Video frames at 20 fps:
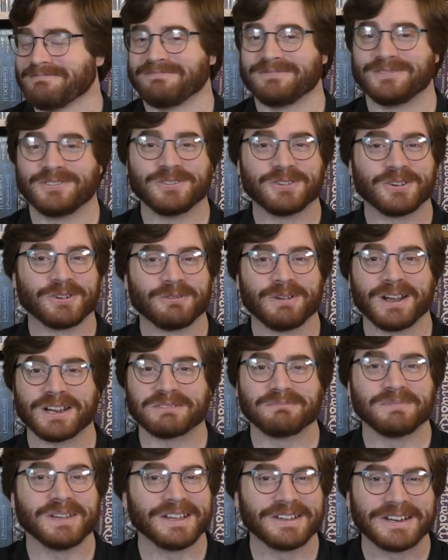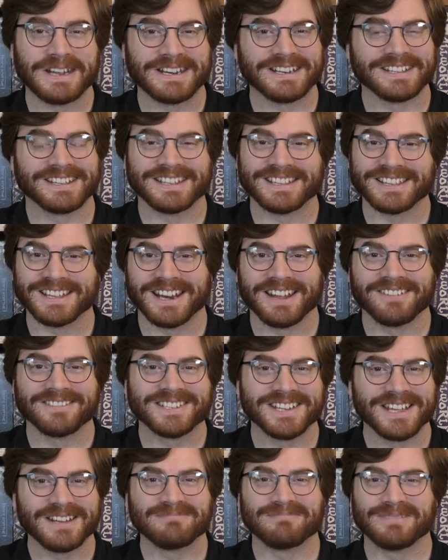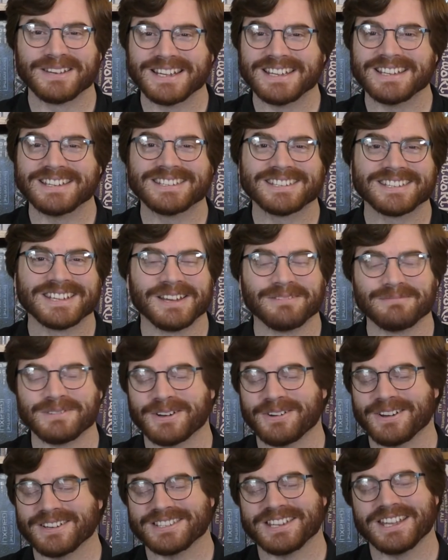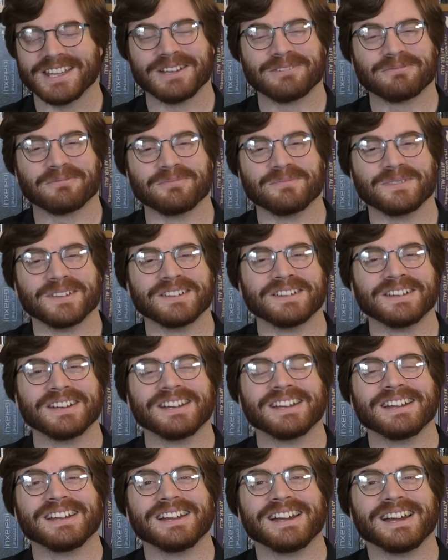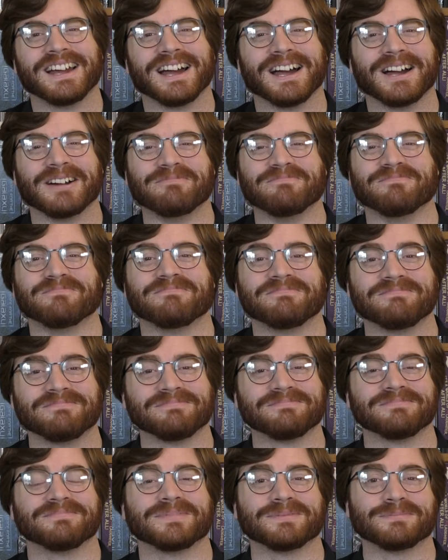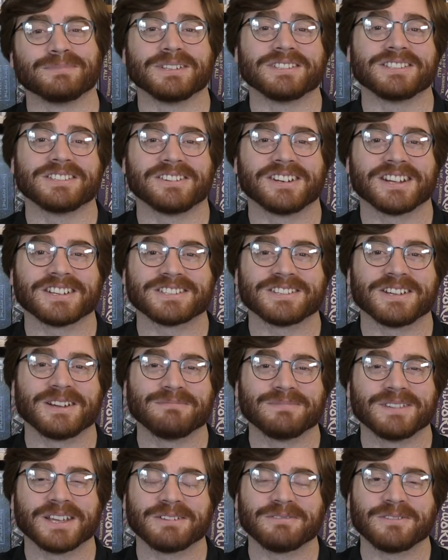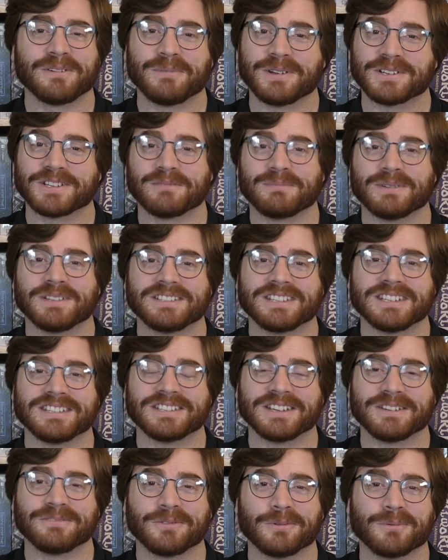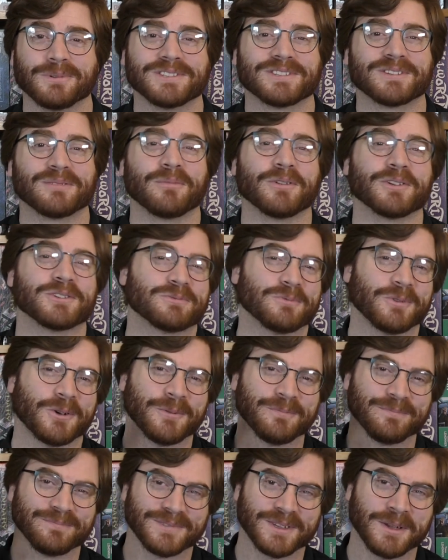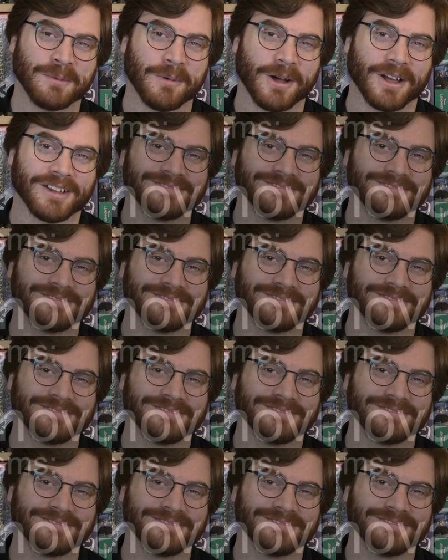Do correct me on anything that I've said, please. It'd be great to hear from you. But until next time, thank you very much. I've been Dieter for Winsome Loosemore. Goodbye.